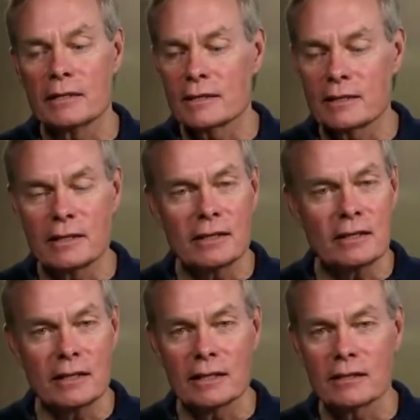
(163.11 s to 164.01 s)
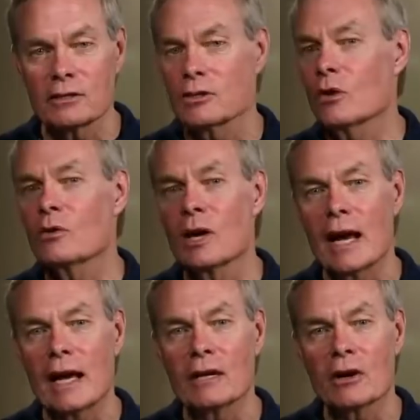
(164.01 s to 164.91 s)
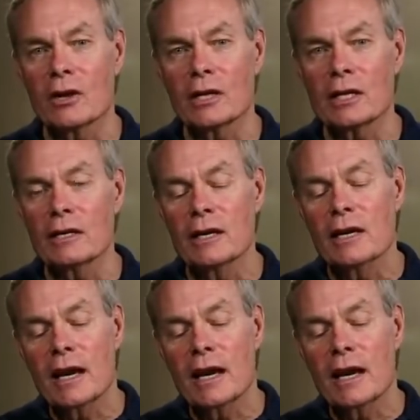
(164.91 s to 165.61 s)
descended into total anarchy,